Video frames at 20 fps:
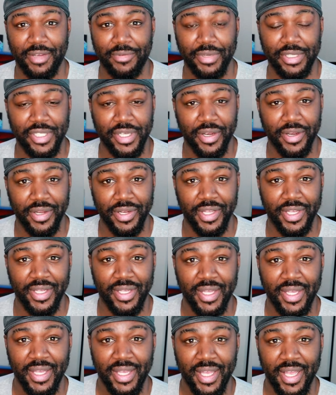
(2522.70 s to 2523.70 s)
They're
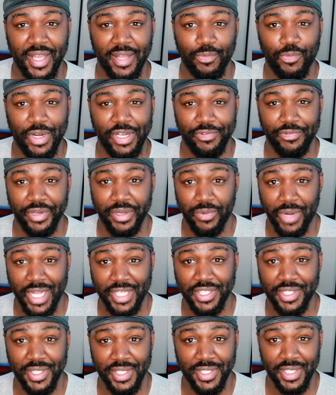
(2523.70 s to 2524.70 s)
returning and
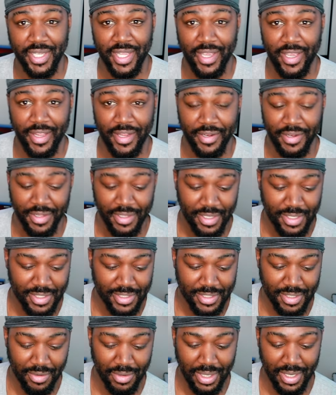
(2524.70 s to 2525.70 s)
rewatching this again.
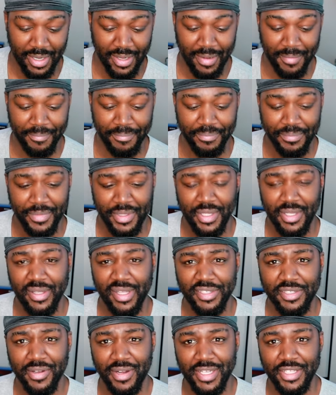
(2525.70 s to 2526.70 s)
So um,
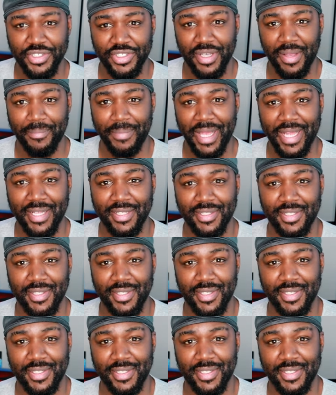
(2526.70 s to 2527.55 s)
let's go ahead and jump back into